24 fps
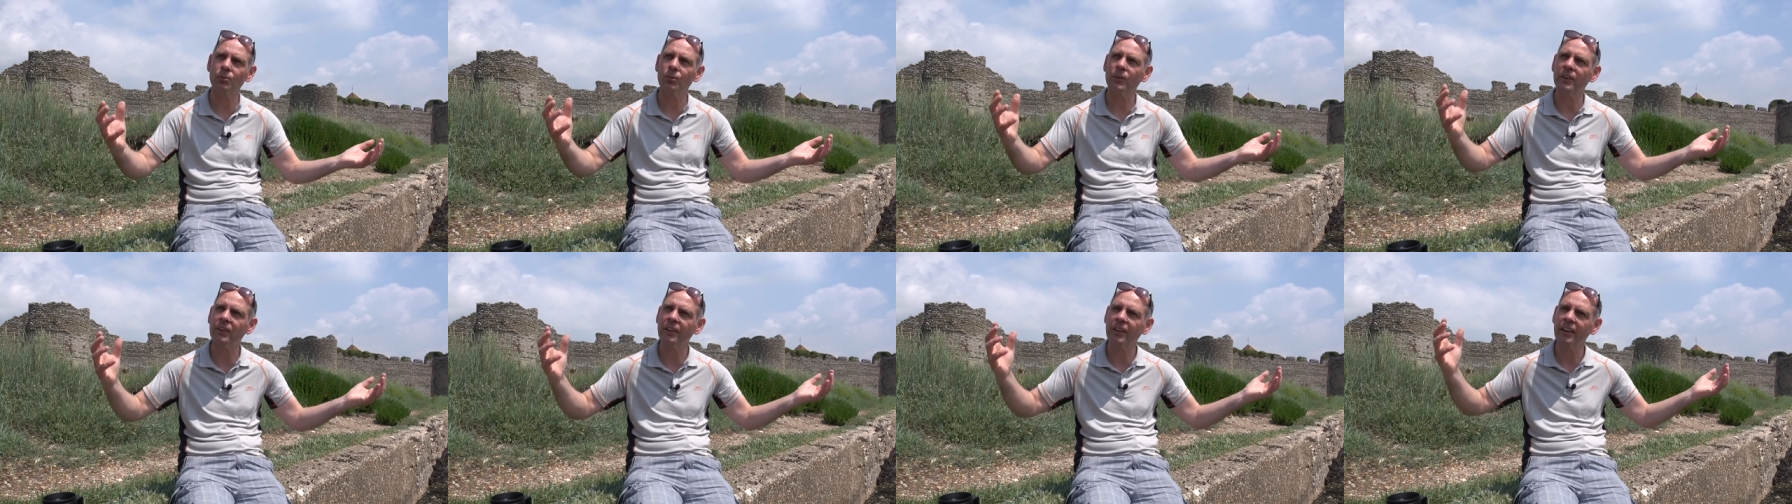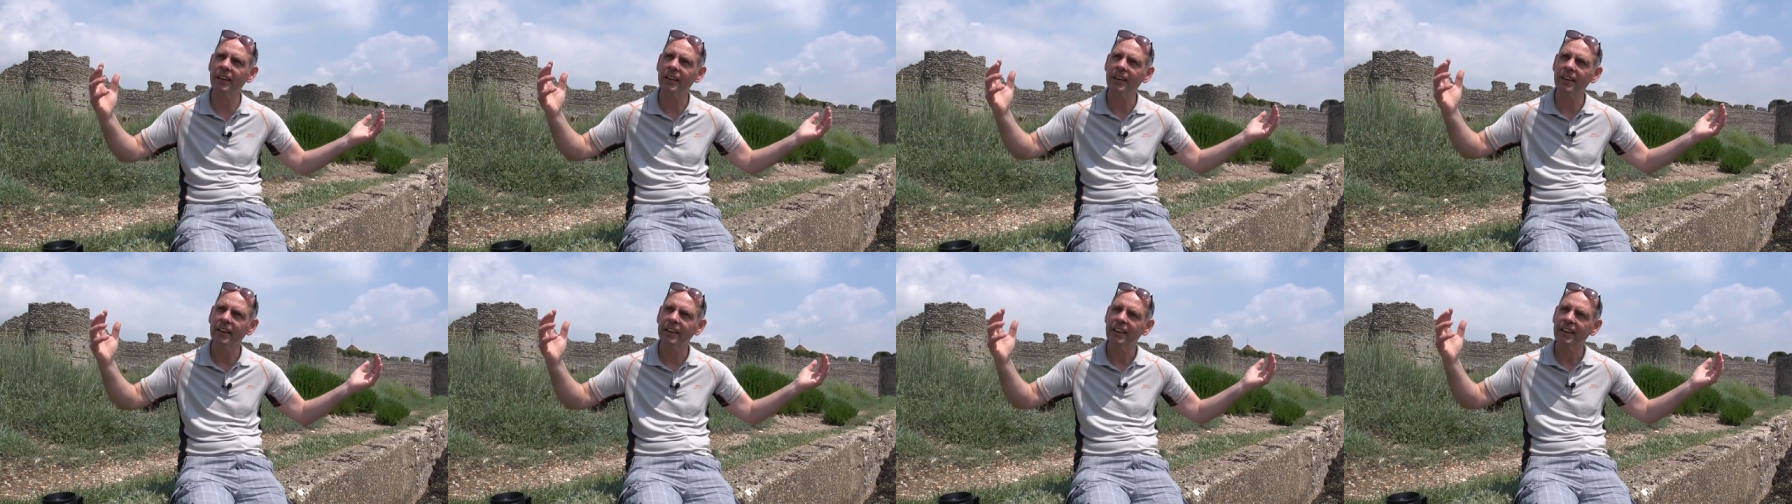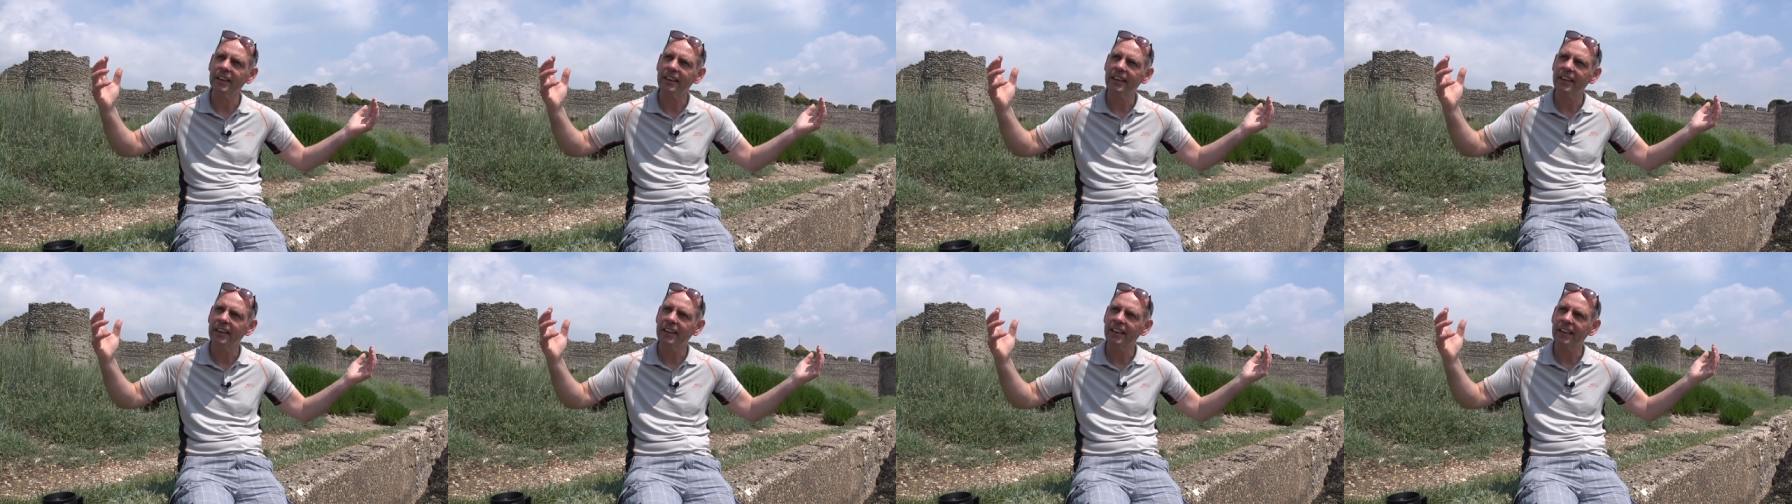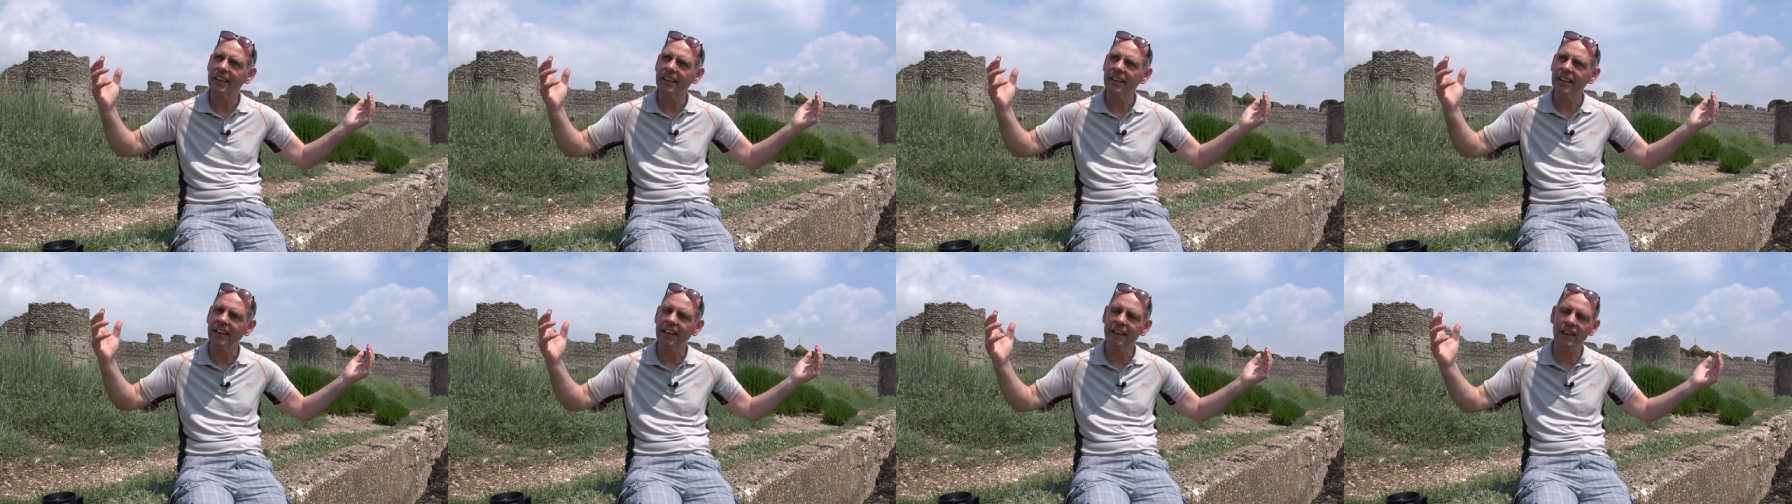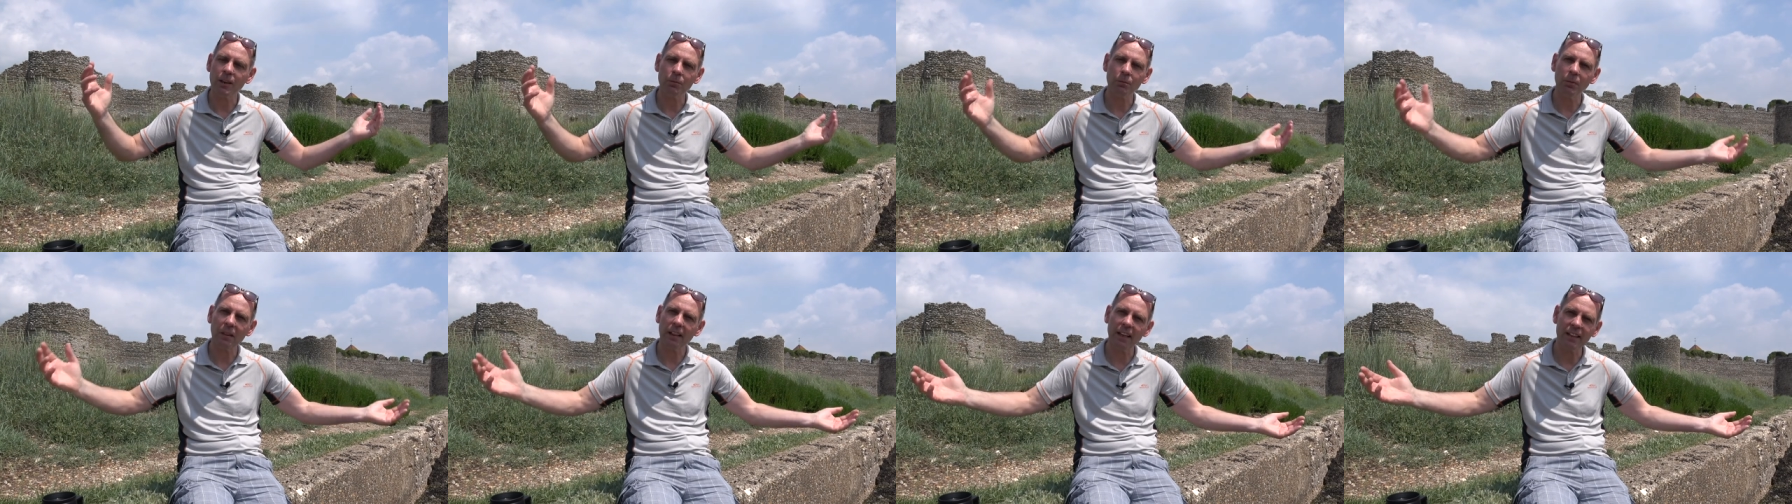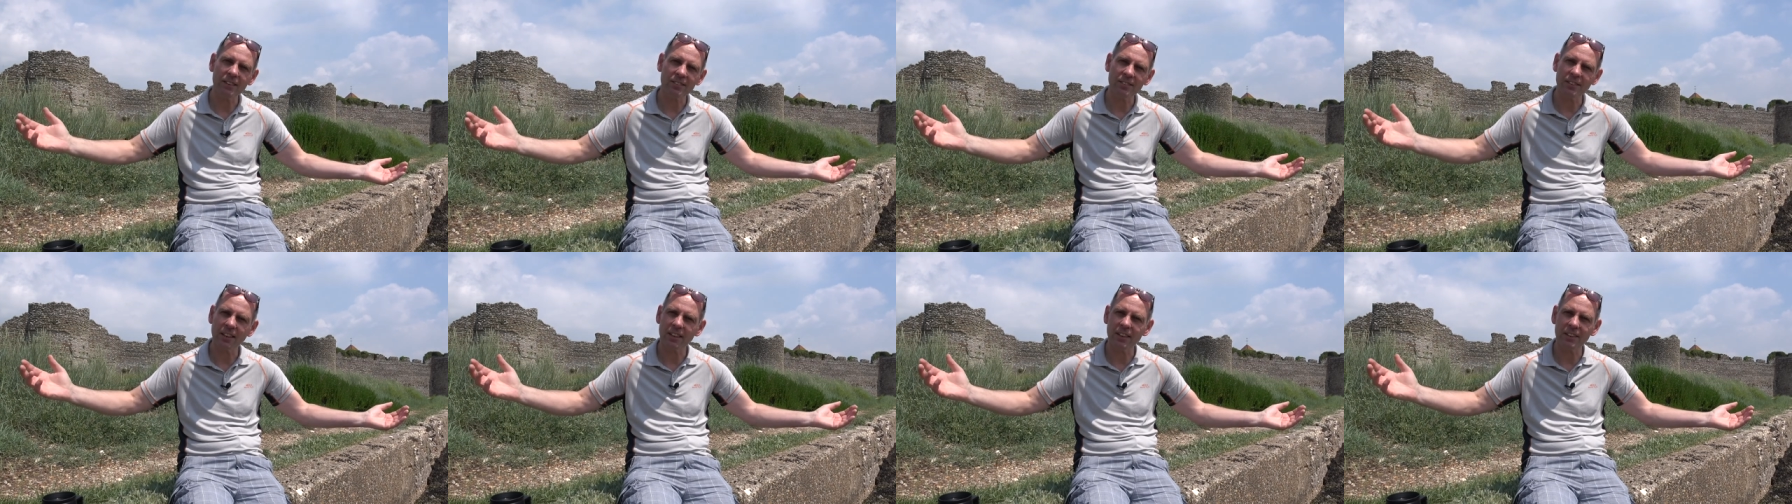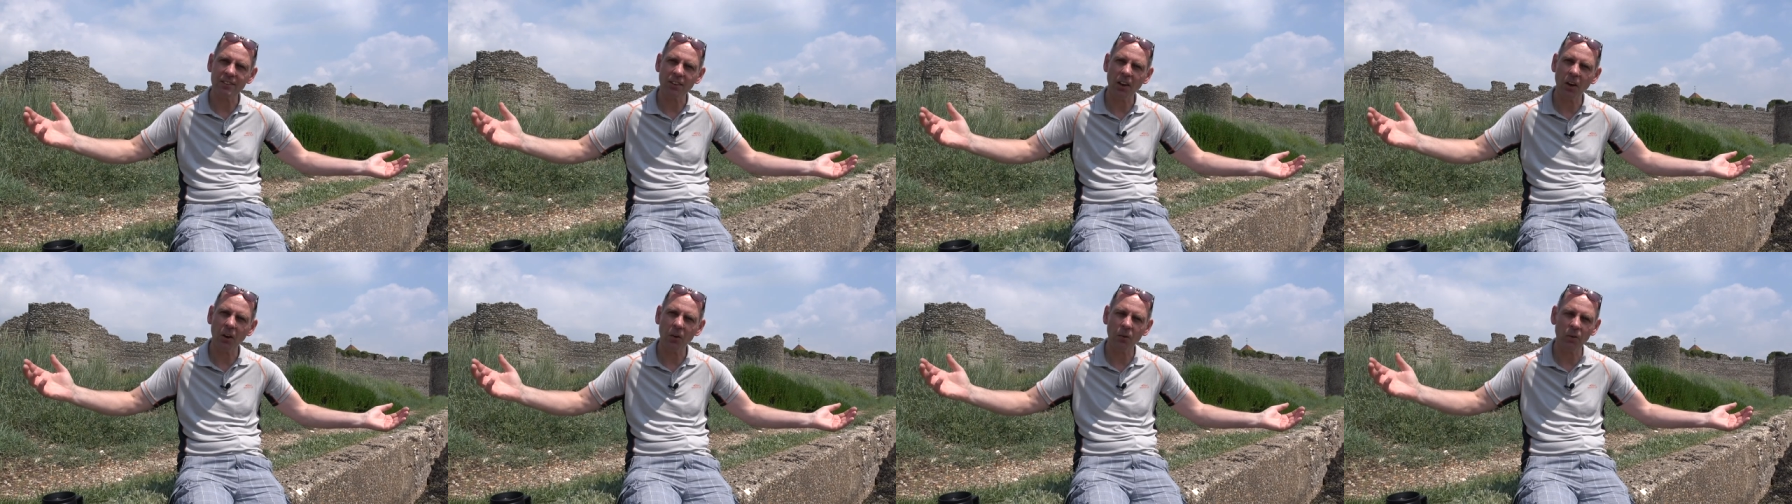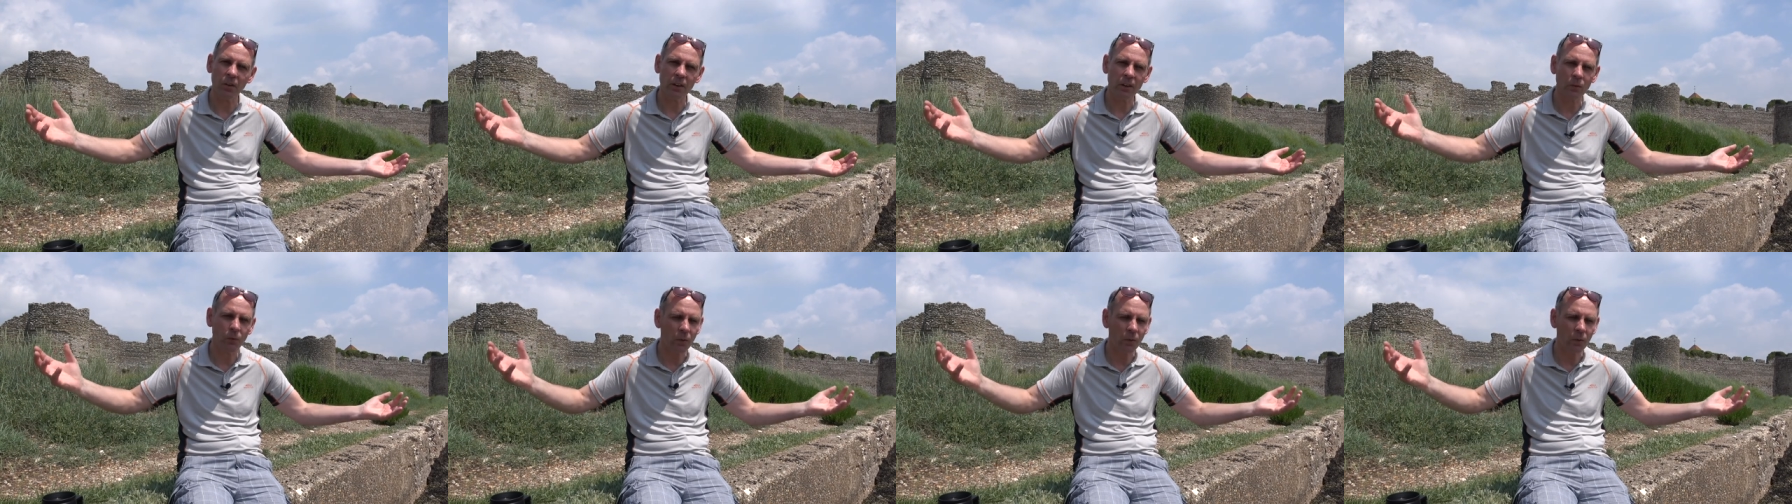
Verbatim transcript: We're in a place that is holy.